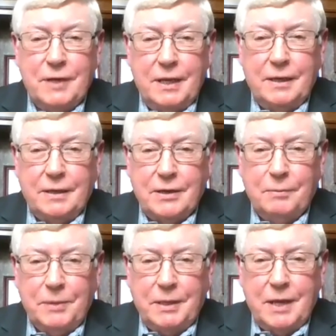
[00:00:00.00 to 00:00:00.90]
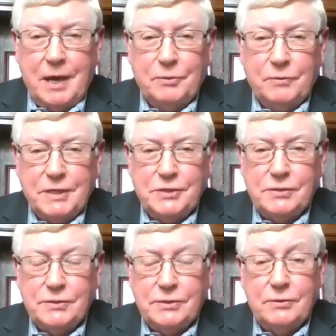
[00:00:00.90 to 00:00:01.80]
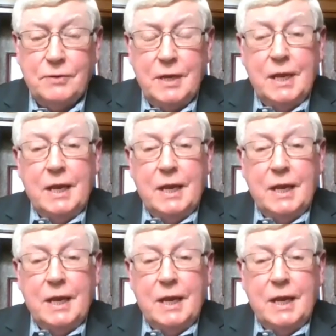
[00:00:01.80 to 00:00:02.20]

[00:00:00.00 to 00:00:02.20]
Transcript: AARP operations. So,